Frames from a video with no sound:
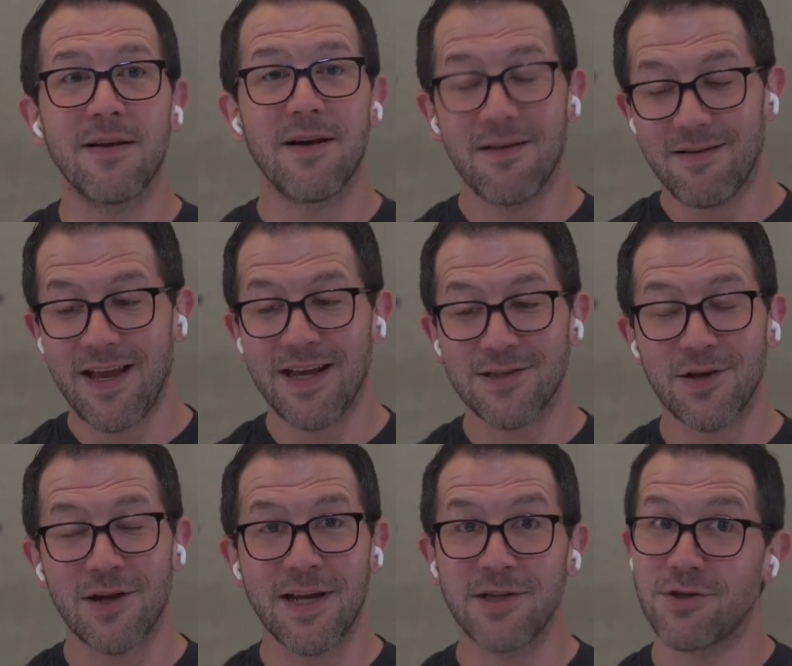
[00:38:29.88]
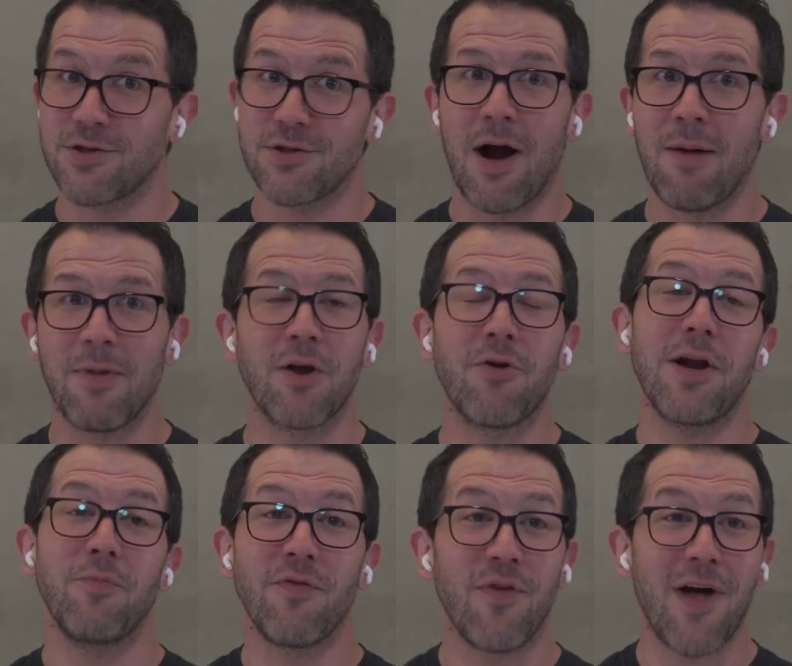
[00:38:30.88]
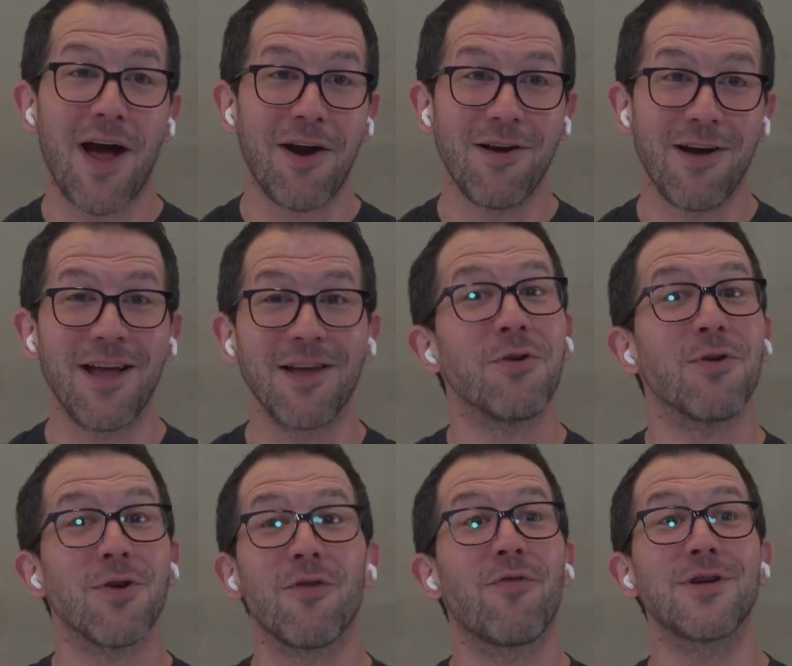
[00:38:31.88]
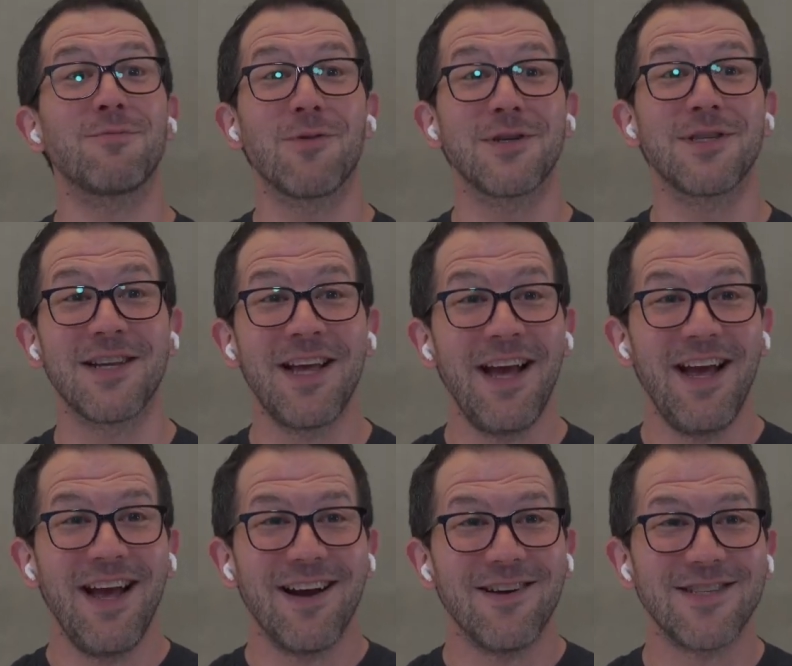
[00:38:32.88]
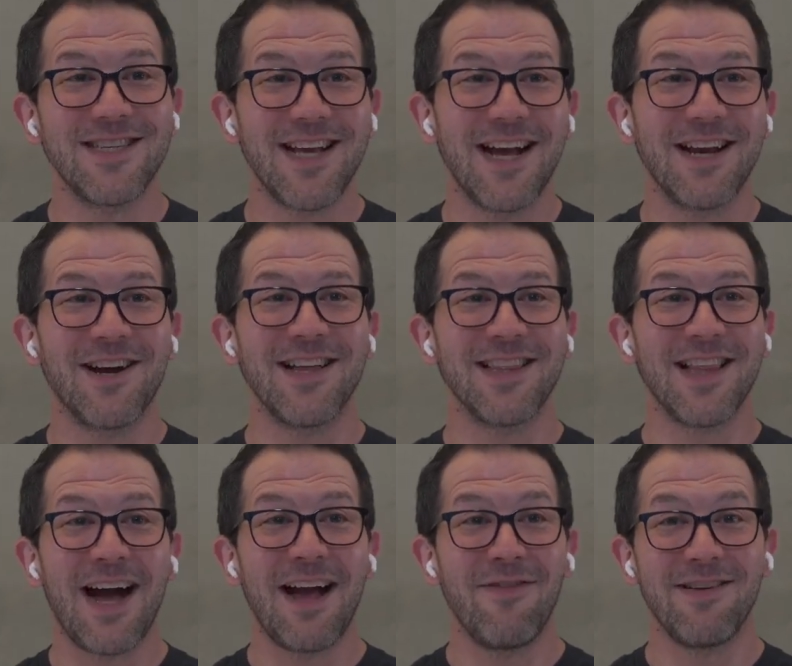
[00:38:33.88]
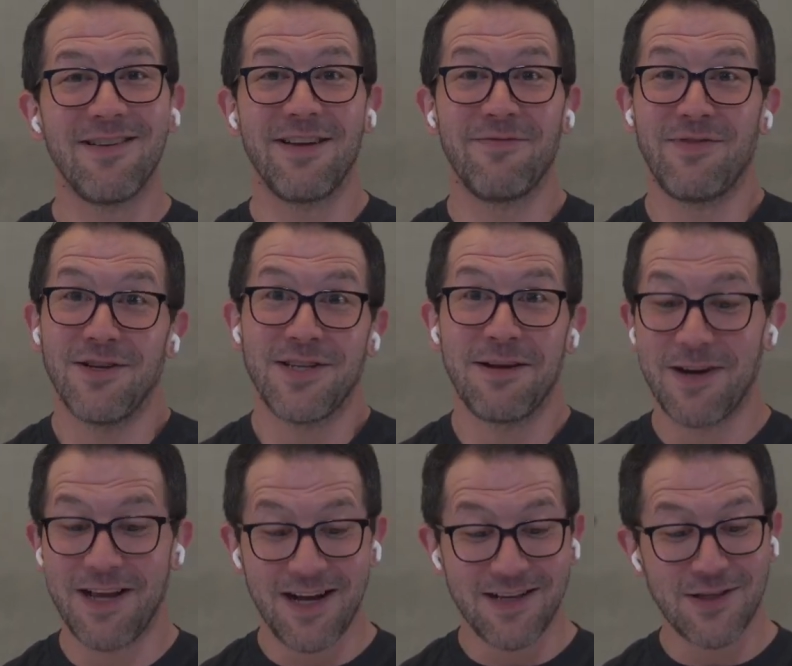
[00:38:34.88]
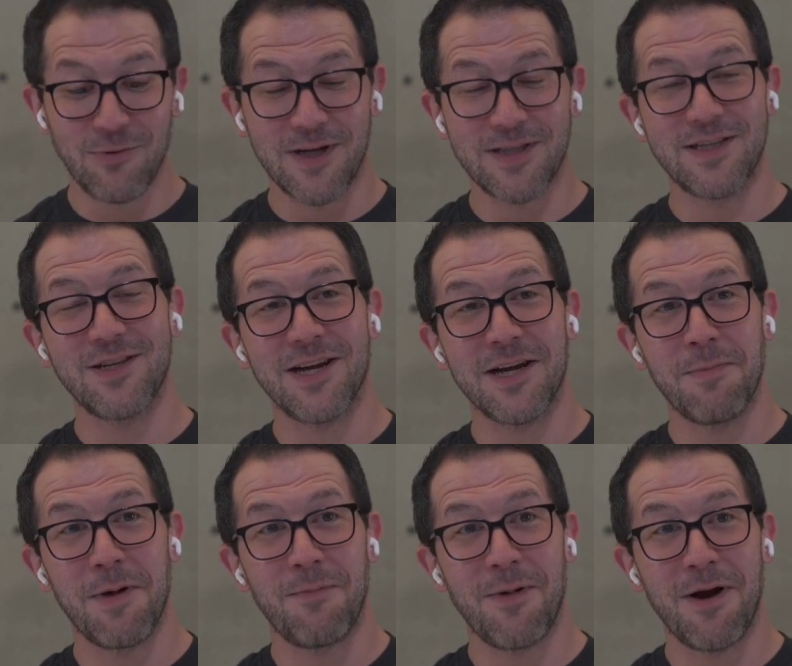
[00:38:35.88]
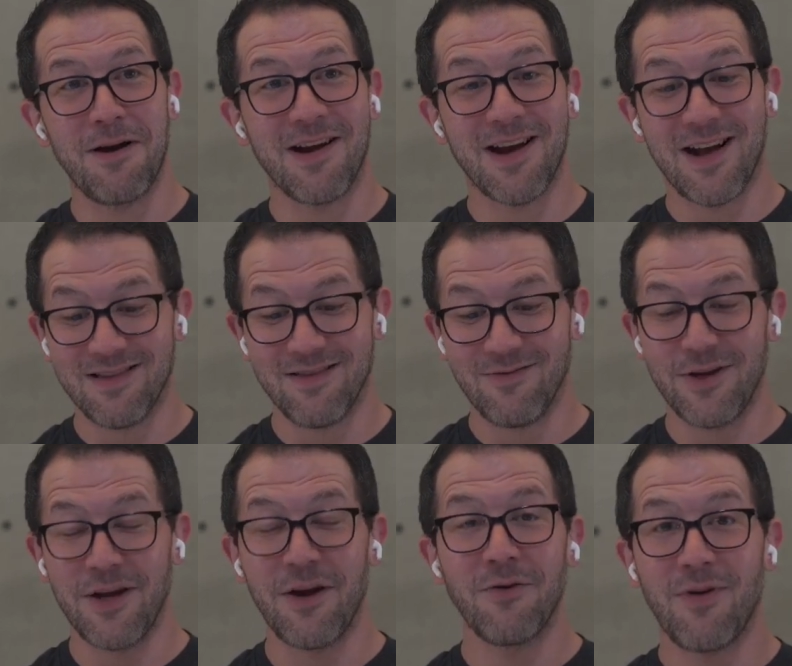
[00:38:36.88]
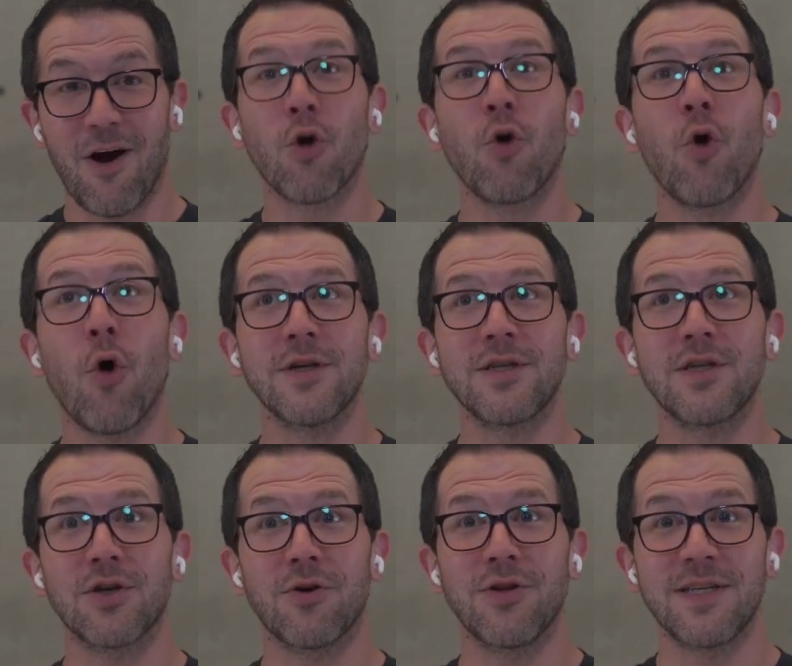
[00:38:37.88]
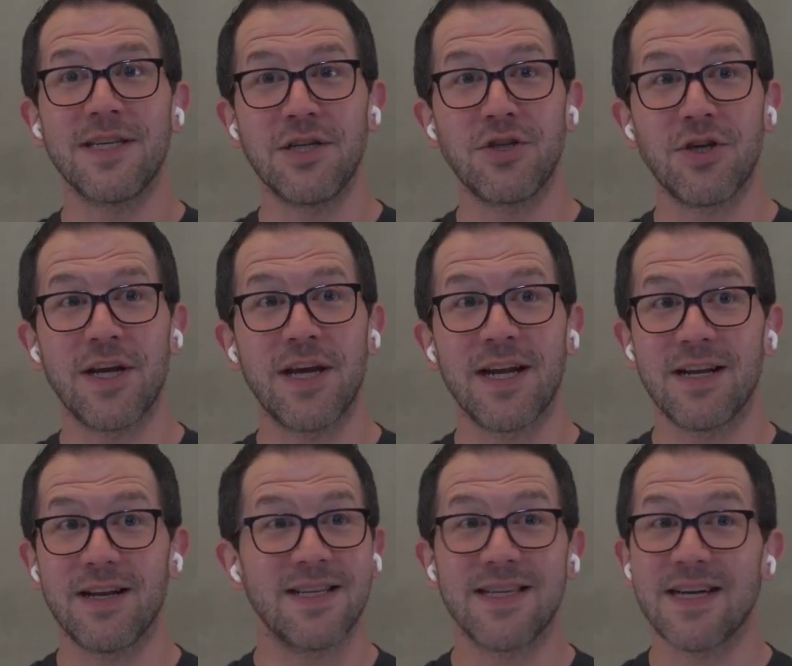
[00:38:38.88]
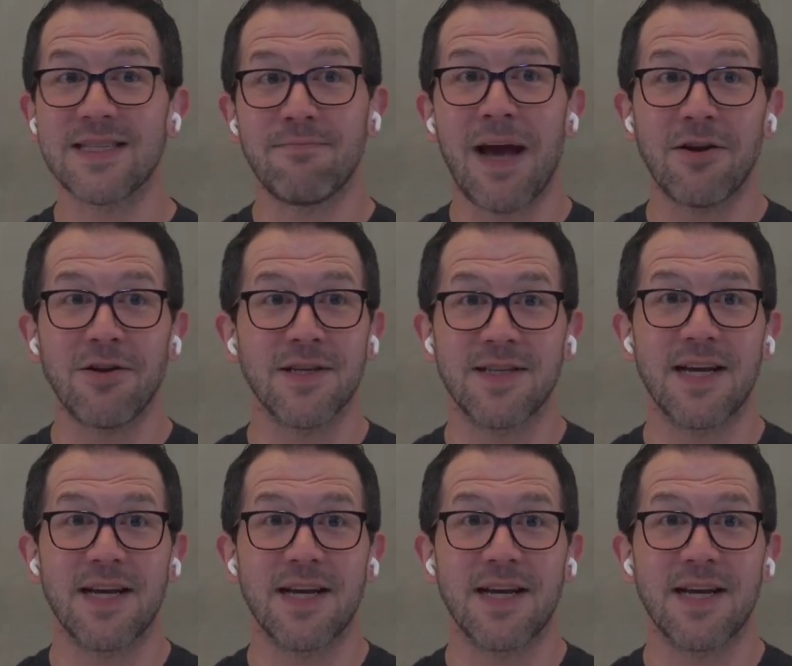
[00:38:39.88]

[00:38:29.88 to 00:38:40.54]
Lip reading: hands-on nature. So I'm incredibly flattered. You were the first person who's signed on live. And if there's anybody else who wants to talk about partnering, our goal is to grow this industry, and it doesn't matter the size